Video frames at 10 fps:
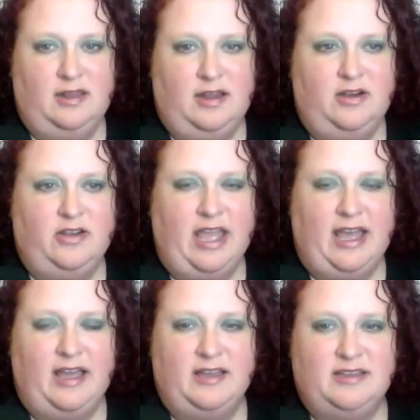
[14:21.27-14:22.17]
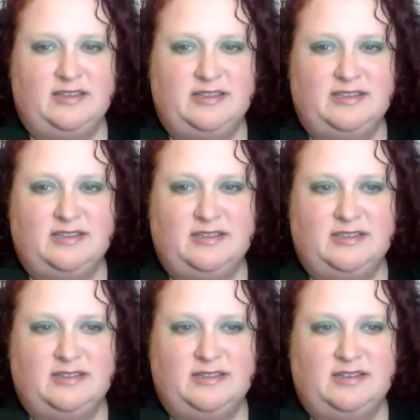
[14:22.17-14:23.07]
Oh yeah. So.
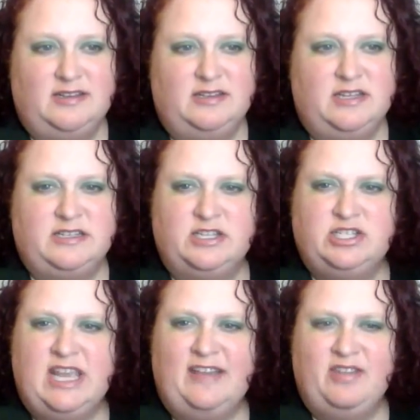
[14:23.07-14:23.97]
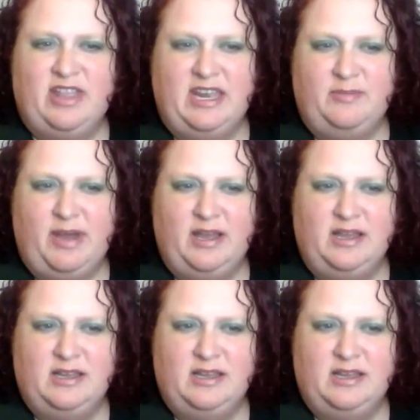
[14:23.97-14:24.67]
Doesn't she have a ladybug?